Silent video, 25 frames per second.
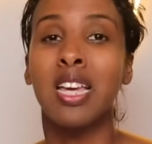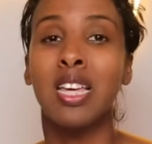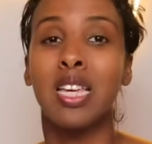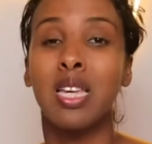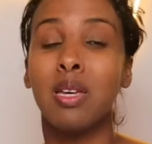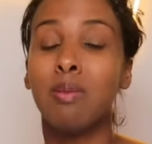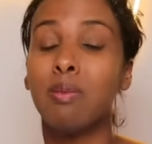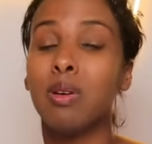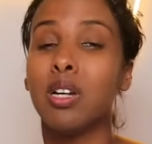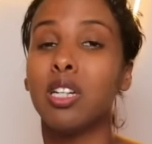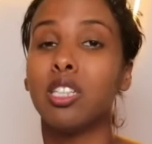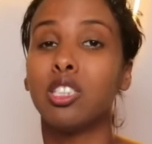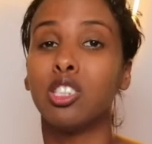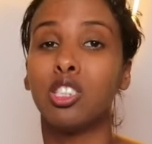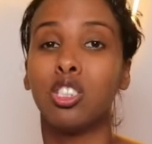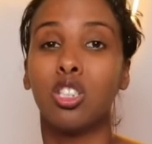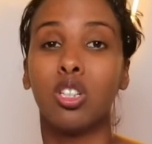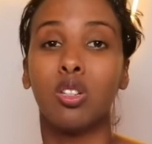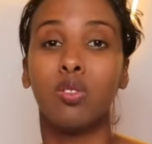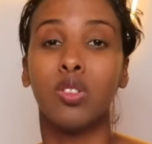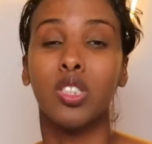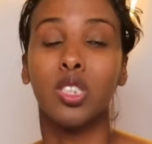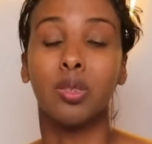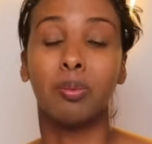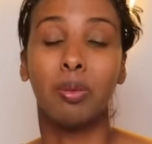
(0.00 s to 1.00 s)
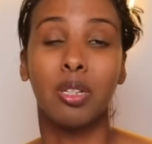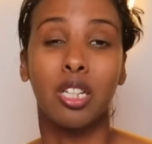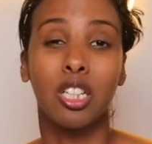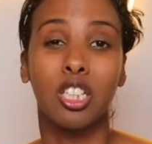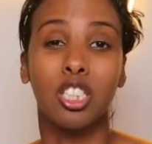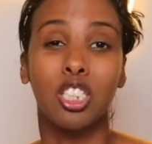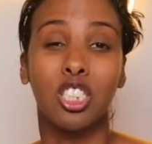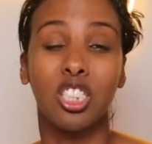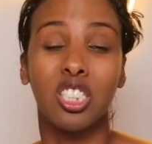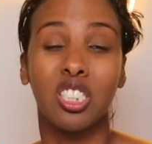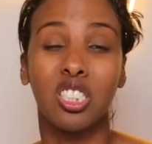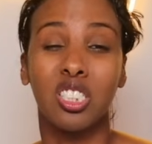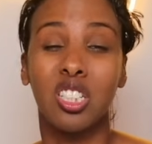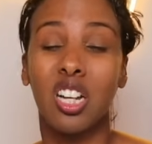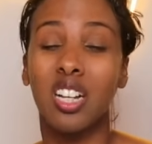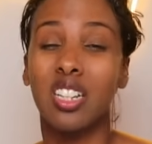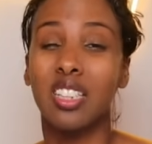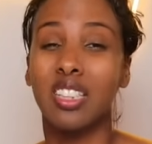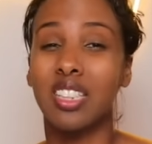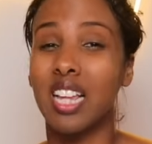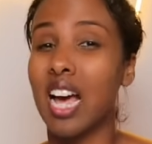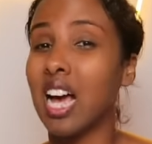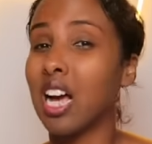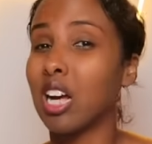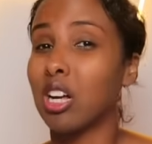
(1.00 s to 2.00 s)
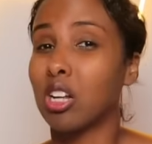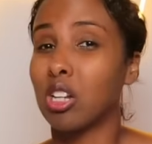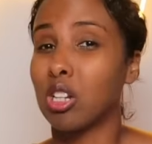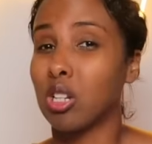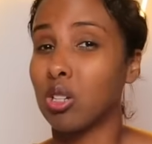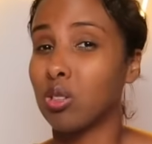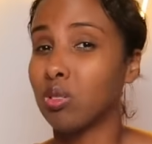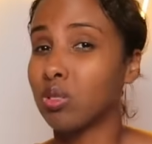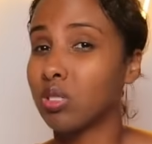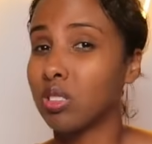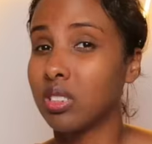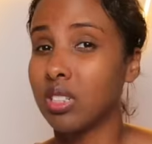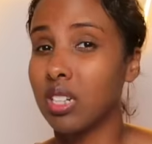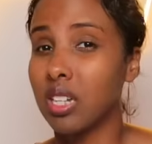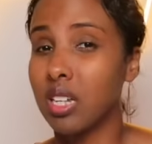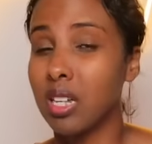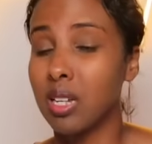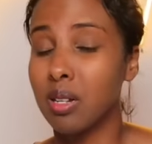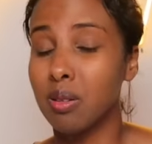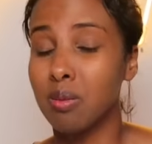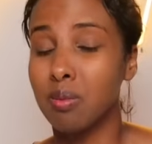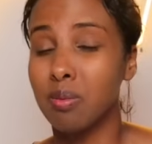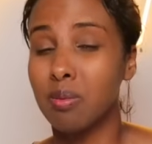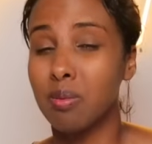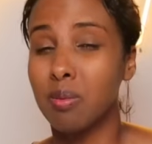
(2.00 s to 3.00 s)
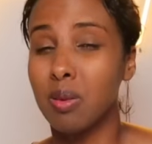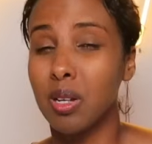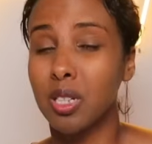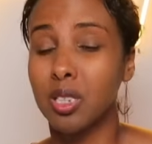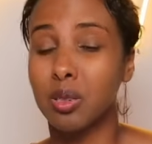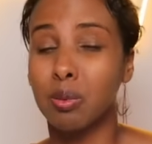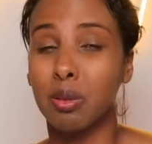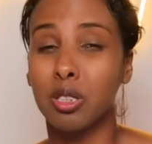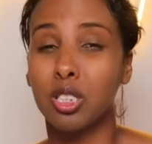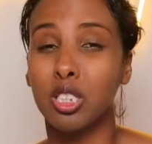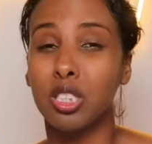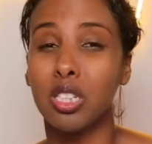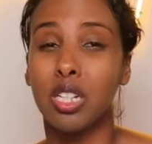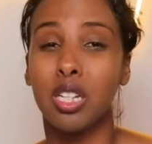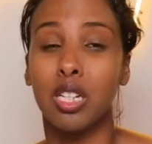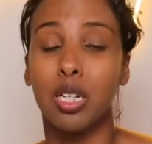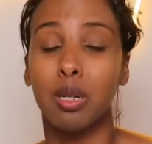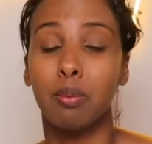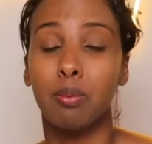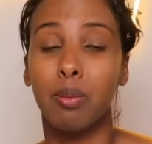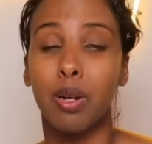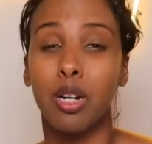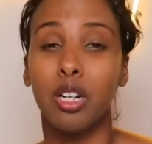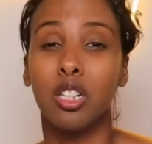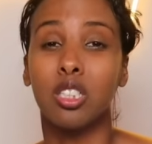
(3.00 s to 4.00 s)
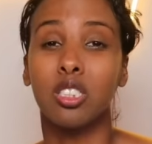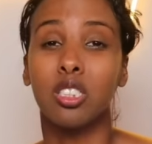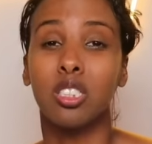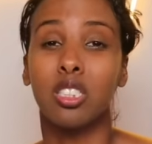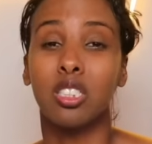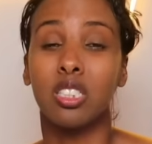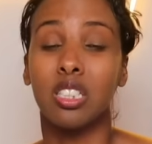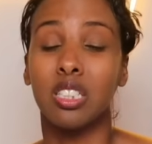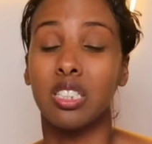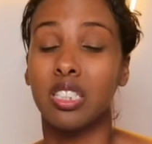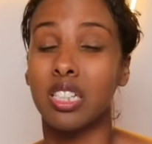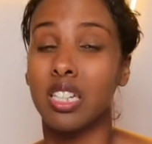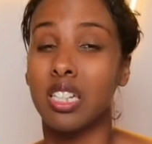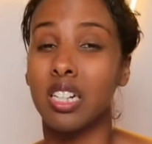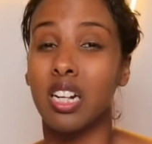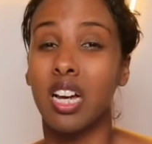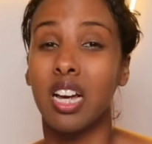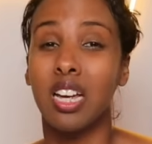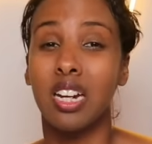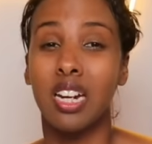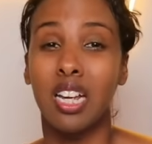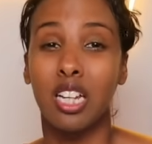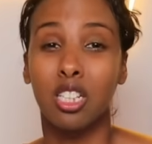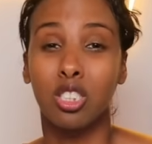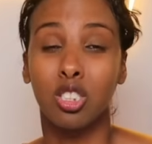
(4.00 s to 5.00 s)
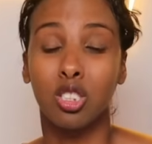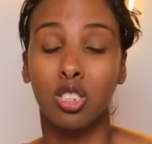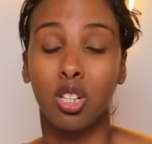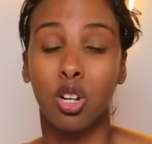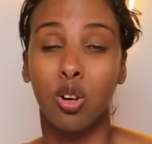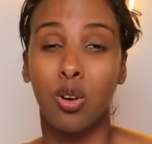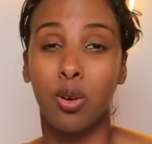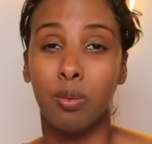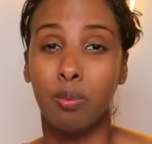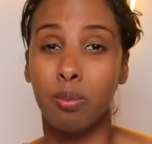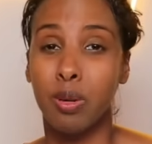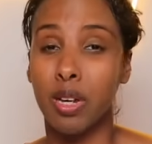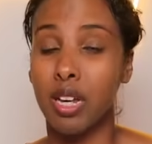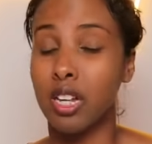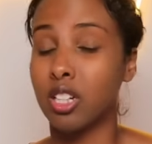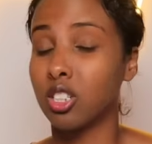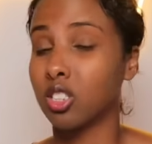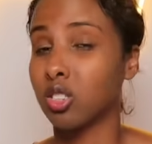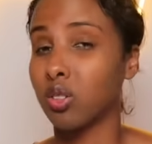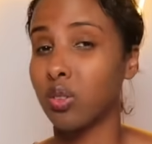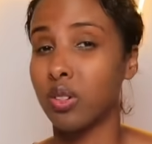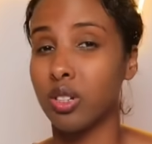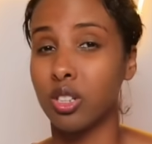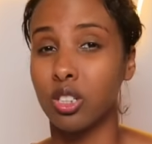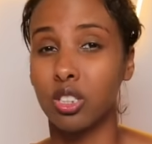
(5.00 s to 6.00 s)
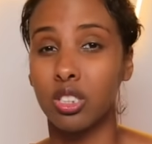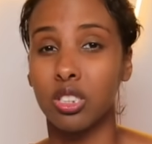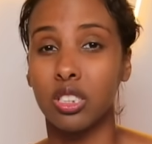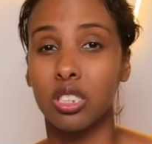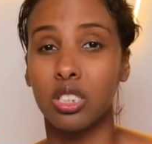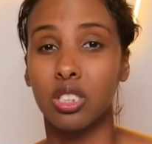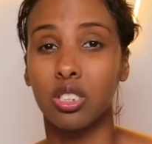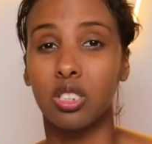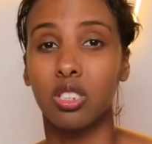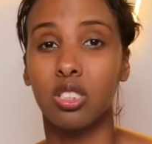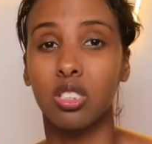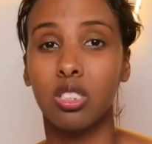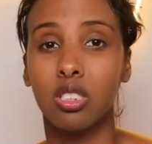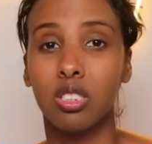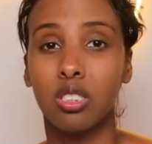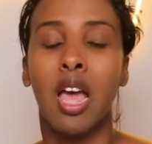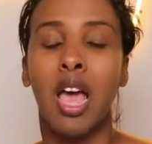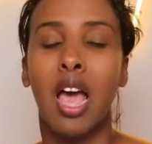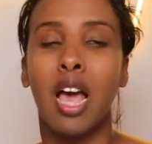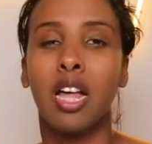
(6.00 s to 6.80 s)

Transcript: Imma is nervous because she's not that close to him, especially in comparison to Tina and Enzo and Pietro and her sisters.